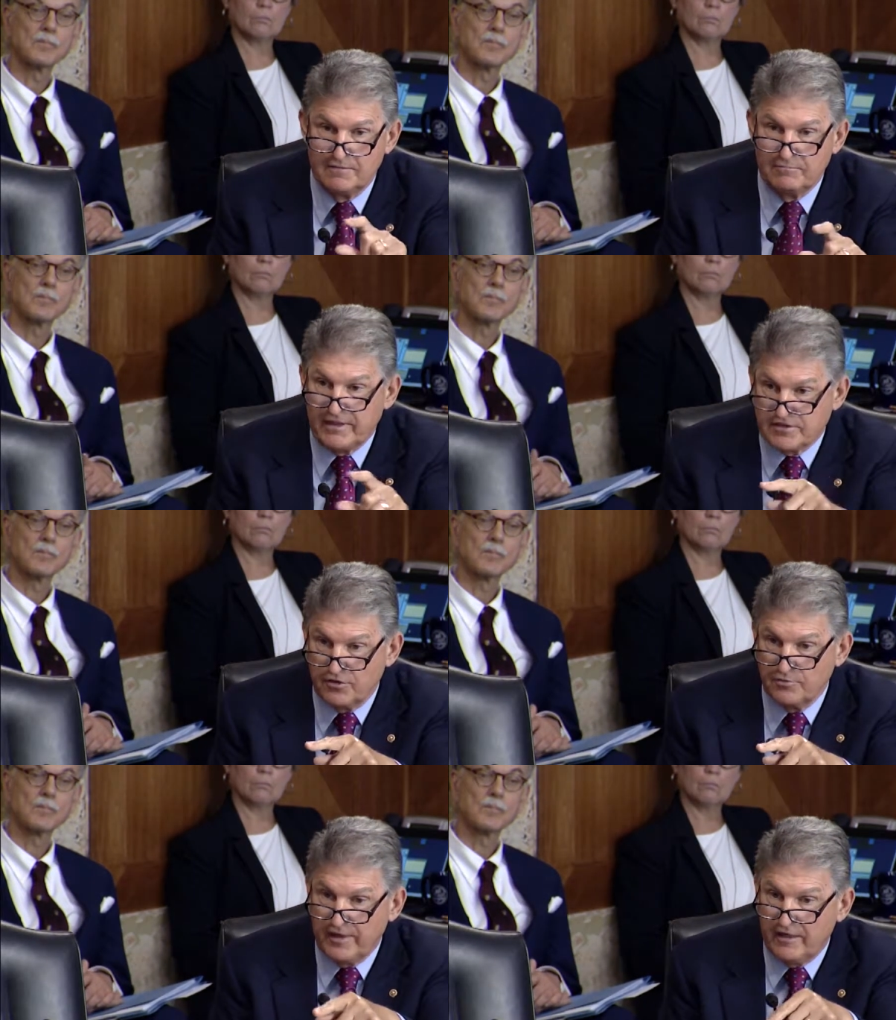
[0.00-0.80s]

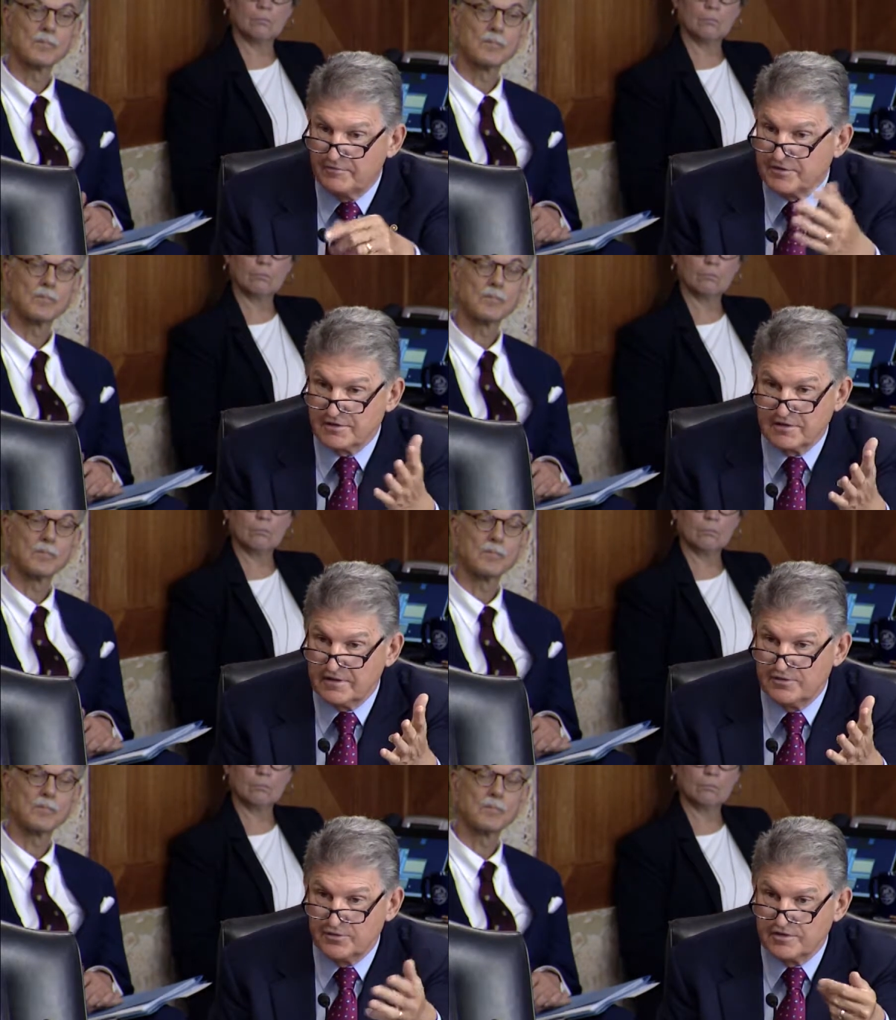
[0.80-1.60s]
Speaker 1: baseload power? Mr. Glick,
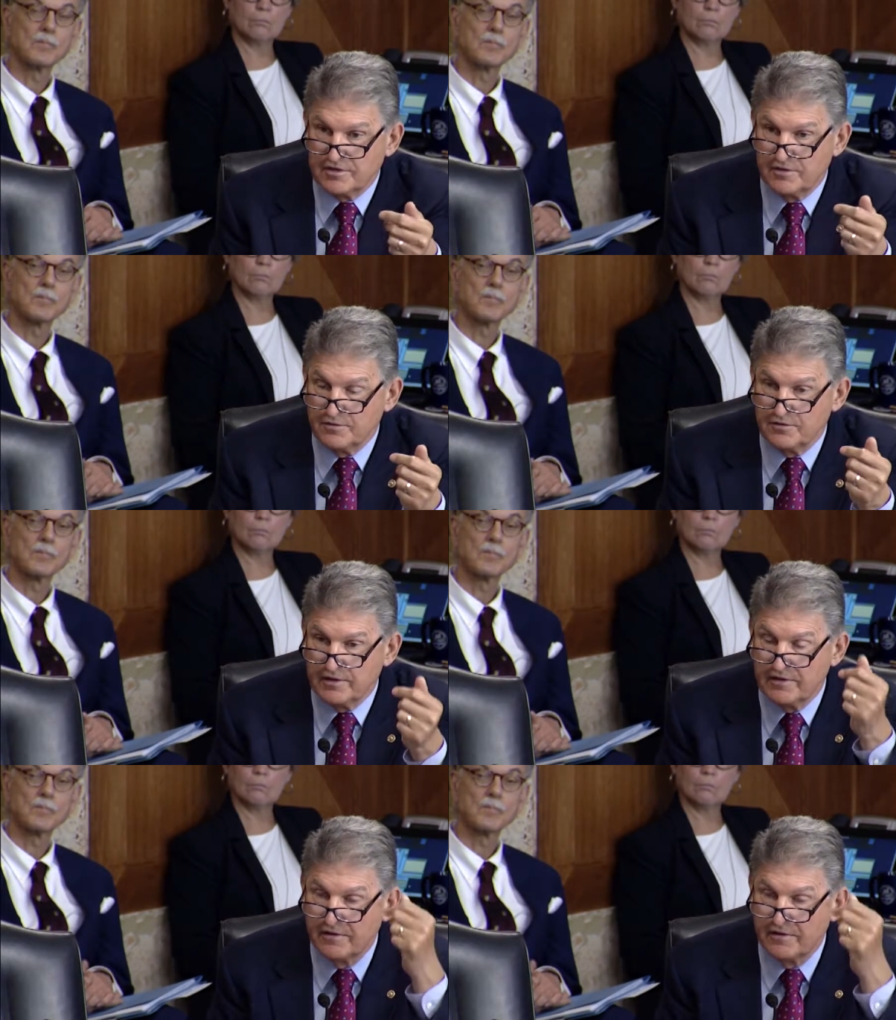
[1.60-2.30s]
do you want to start real quick?